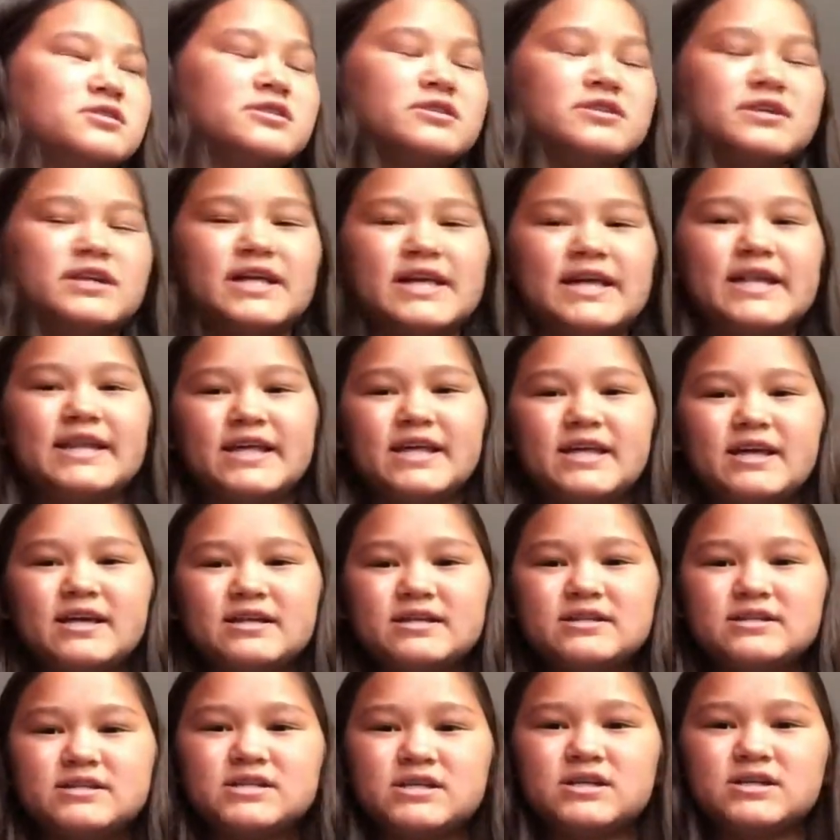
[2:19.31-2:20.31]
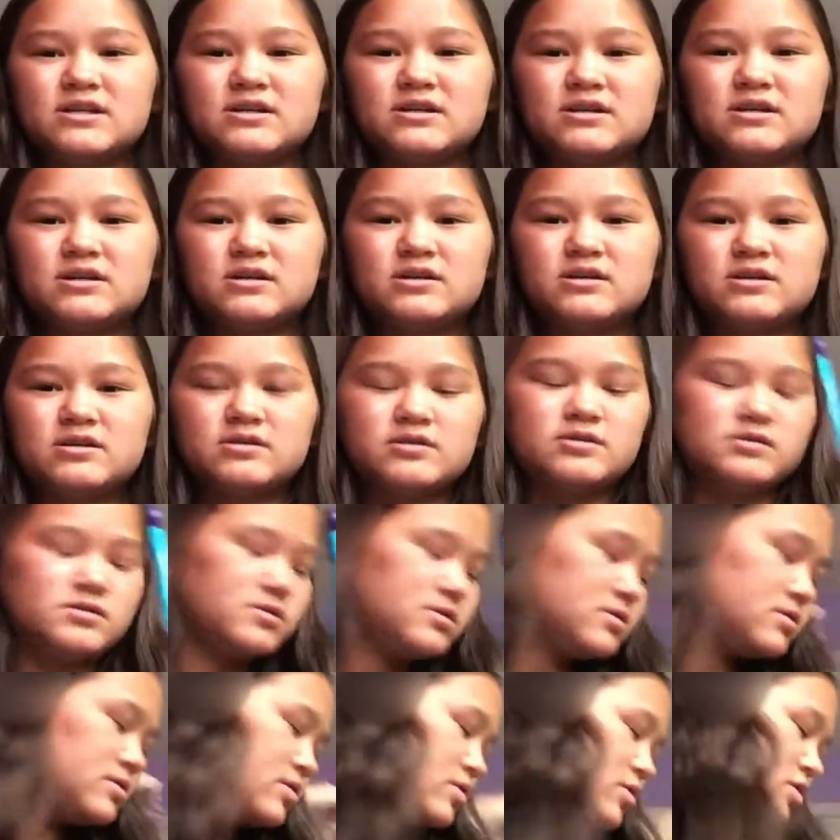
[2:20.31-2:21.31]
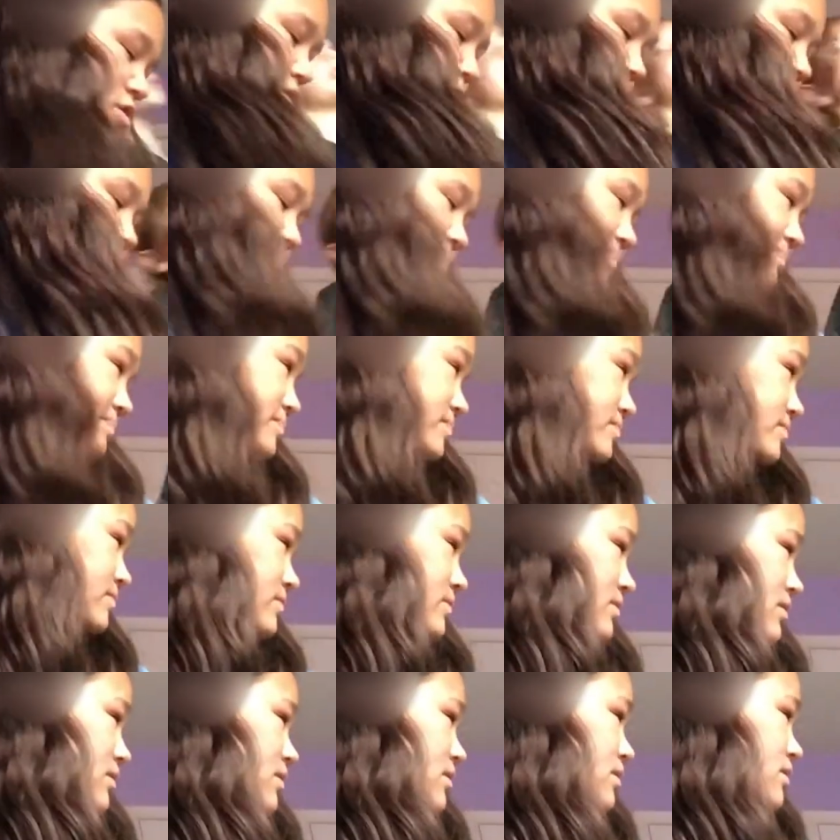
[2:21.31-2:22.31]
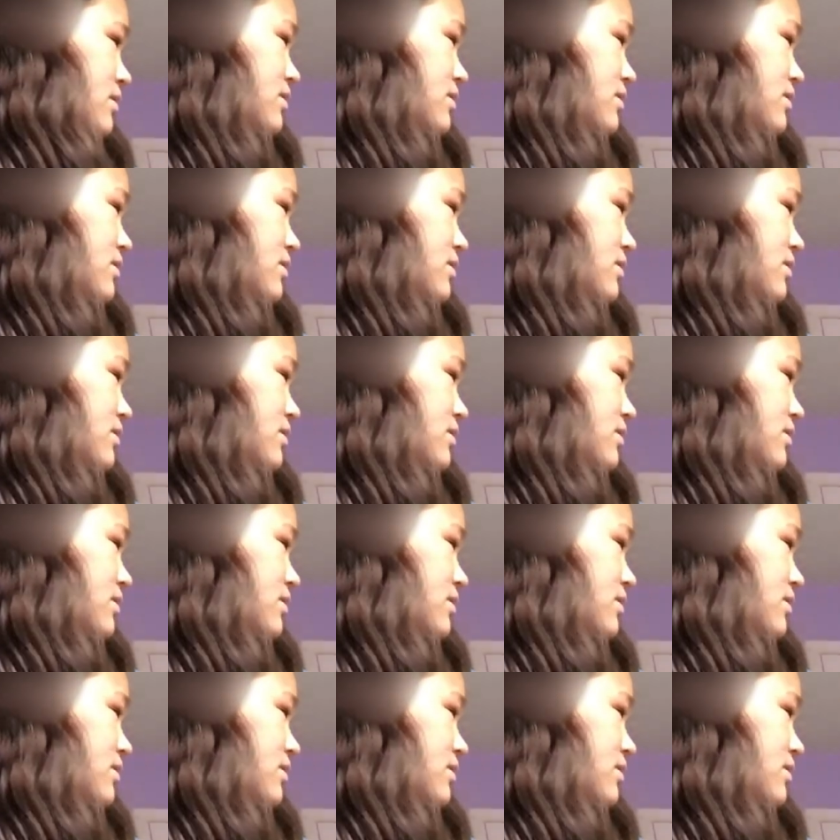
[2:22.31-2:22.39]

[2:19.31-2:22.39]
You're an idiot. I can. Are you trying me?